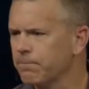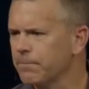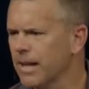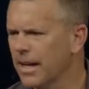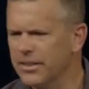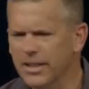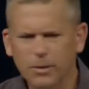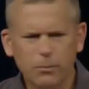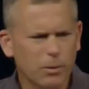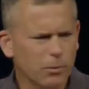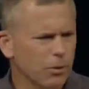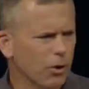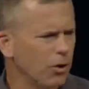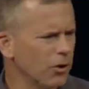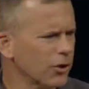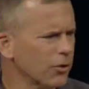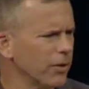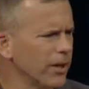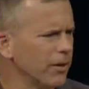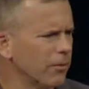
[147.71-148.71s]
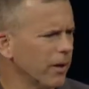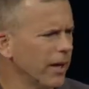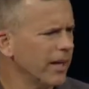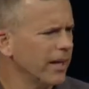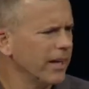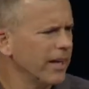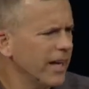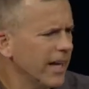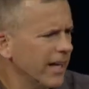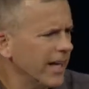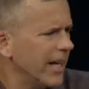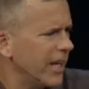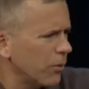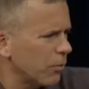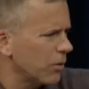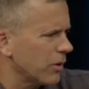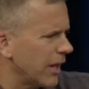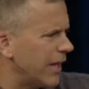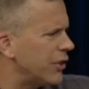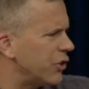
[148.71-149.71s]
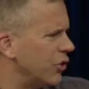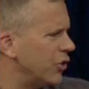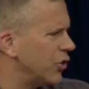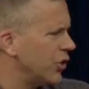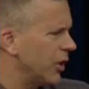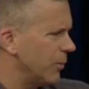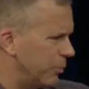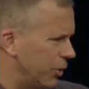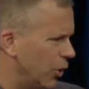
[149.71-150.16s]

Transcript: I think we would all agree, right? In any relationship